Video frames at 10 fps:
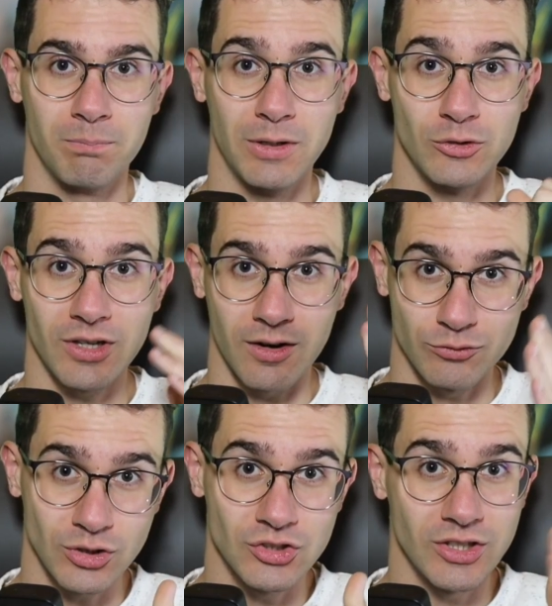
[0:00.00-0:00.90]
Because yeah,
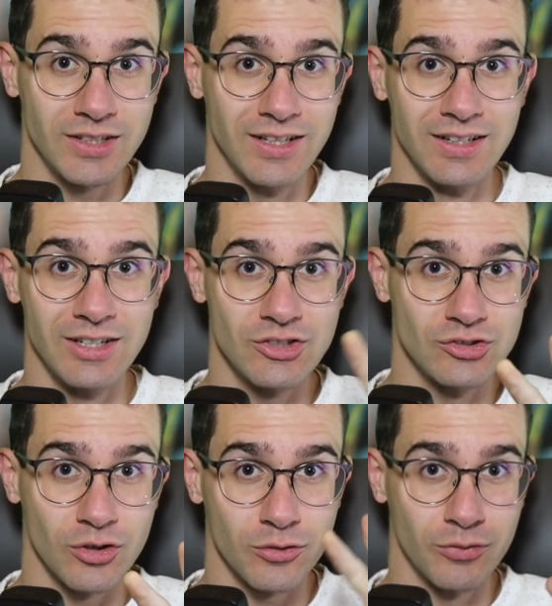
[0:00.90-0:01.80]
French and English
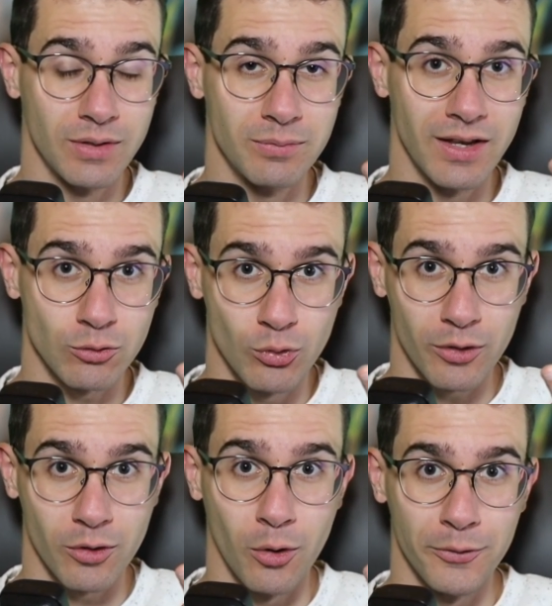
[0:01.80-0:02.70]
just flipped their world
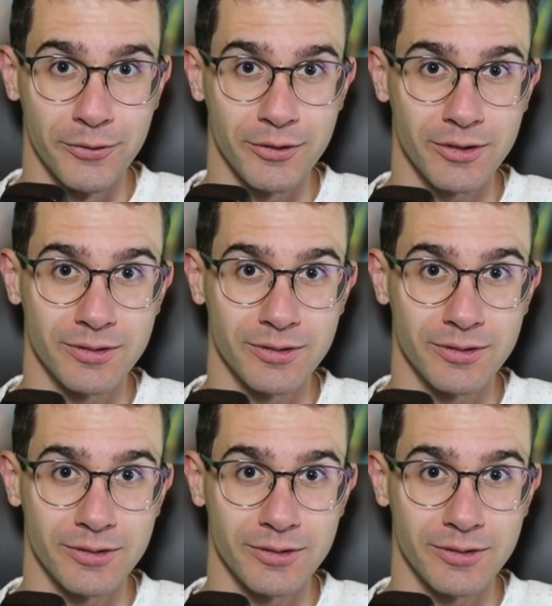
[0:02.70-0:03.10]
order.